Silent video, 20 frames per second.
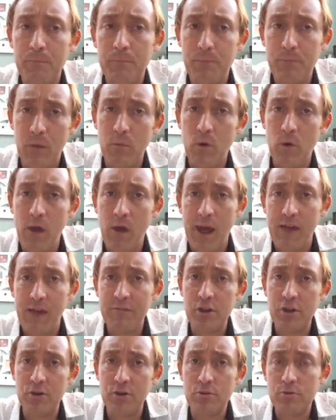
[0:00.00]
Balboa
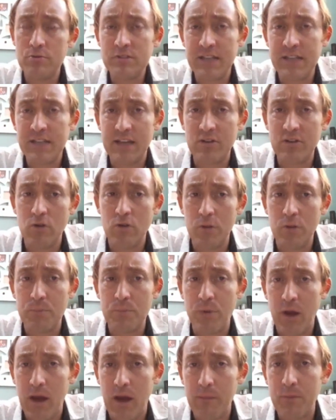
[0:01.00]
Avenue, 10-year-old
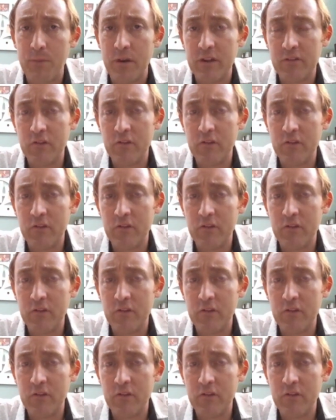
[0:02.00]
property.